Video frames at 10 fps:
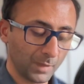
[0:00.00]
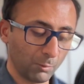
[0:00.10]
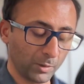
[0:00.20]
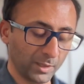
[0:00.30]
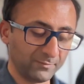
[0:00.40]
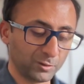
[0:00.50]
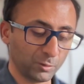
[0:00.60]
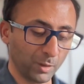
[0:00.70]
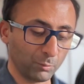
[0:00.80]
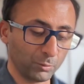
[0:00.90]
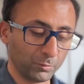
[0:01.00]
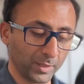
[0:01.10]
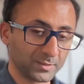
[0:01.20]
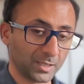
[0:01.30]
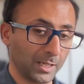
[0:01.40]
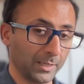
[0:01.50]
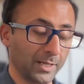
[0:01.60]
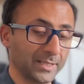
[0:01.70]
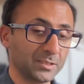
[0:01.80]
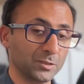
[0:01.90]
when I have to do my ward weeks, I
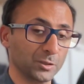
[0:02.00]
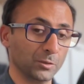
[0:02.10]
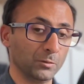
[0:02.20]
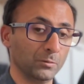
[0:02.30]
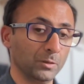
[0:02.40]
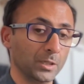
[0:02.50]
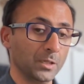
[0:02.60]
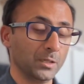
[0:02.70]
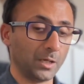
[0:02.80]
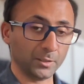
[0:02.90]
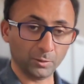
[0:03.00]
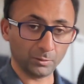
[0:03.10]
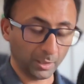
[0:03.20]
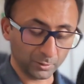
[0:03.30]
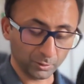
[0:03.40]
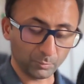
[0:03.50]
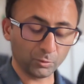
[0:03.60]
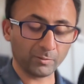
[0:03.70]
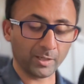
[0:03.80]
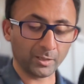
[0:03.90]
do the
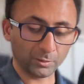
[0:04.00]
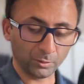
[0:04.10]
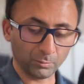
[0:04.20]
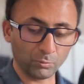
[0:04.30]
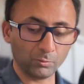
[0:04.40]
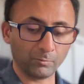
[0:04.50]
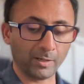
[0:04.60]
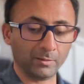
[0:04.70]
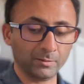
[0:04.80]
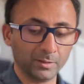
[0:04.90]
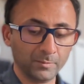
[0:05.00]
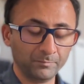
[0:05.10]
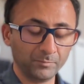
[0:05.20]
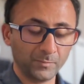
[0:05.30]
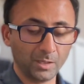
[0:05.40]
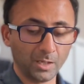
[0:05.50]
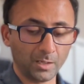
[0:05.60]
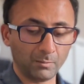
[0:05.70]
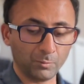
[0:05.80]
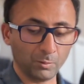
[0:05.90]
board round, I do the ward round,
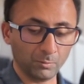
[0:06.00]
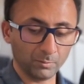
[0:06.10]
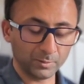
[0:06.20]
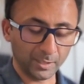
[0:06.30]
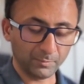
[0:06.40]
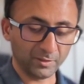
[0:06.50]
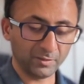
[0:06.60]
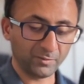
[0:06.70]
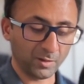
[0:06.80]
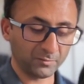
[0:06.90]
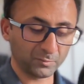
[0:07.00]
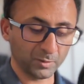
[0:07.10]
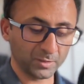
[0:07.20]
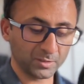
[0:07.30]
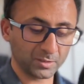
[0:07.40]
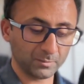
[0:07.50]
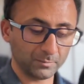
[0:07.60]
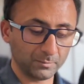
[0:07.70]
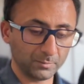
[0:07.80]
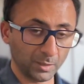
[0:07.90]
we'll debrief afterwards,
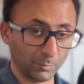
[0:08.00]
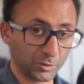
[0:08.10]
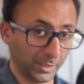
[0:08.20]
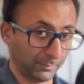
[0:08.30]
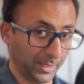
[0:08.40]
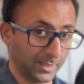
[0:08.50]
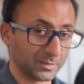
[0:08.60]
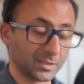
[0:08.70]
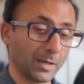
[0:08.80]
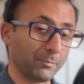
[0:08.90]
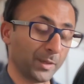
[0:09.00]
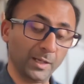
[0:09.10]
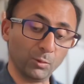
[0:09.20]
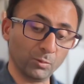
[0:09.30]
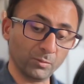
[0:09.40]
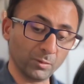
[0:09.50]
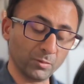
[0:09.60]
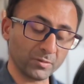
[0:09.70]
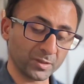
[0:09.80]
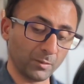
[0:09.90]
double check plans. But it
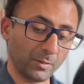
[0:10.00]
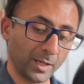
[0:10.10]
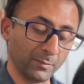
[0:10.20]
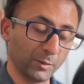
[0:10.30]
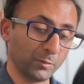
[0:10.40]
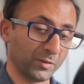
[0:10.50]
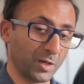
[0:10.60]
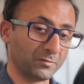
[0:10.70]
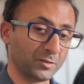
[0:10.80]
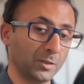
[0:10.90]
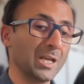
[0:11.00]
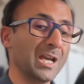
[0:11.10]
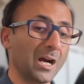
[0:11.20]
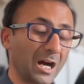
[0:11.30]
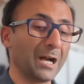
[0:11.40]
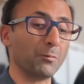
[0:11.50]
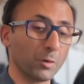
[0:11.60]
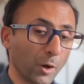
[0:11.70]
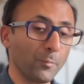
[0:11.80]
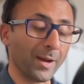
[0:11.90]
also in the middle of the afternoon, I will
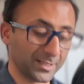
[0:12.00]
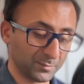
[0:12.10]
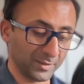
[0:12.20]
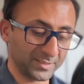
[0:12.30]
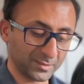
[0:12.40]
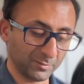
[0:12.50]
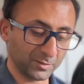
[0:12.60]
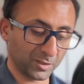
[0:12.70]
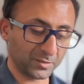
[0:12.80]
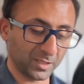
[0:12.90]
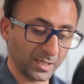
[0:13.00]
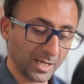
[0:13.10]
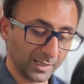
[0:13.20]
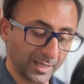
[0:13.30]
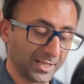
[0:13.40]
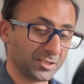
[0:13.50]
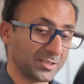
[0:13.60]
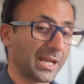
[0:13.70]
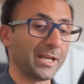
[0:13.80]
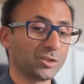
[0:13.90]
go back to my sister and try to say, let's just
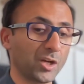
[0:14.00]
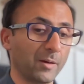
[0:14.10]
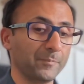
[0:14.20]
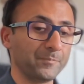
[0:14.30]
catch up.